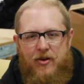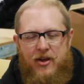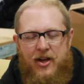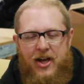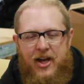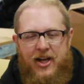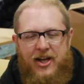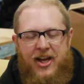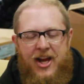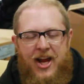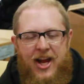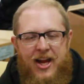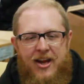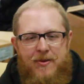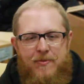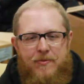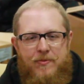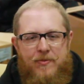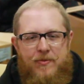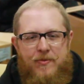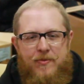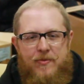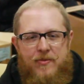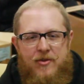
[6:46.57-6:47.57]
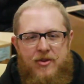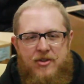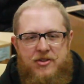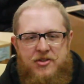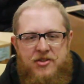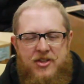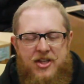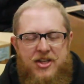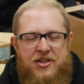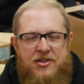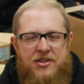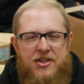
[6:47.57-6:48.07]
It came,
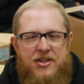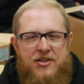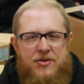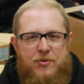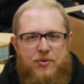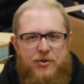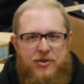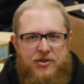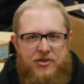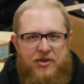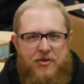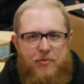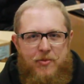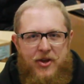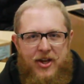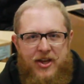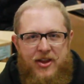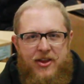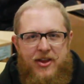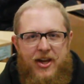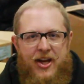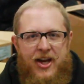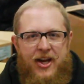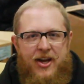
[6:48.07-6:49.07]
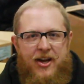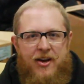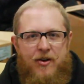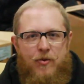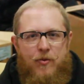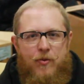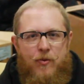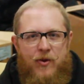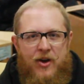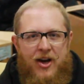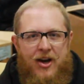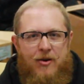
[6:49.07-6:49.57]
CC's was the big thing
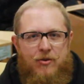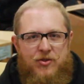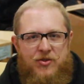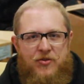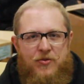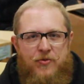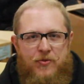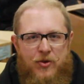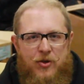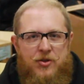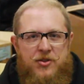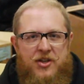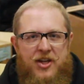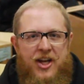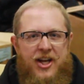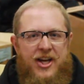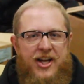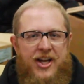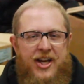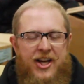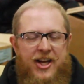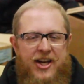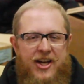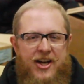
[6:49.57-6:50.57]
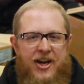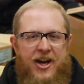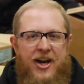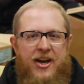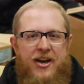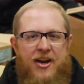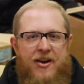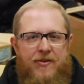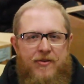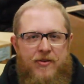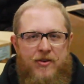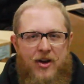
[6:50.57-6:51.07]
when I was first getting in, and
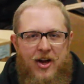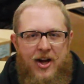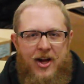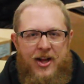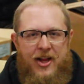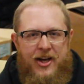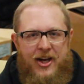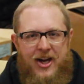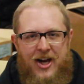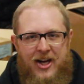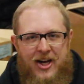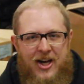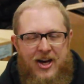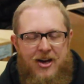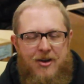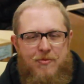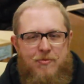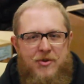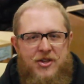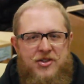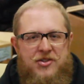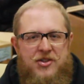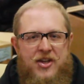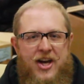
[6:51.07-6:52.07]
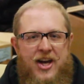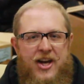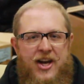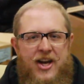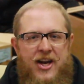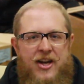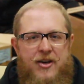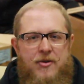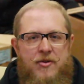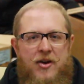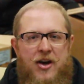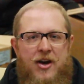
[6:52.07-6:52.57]
I kind of missed that
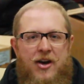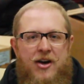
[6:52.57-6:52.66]
end.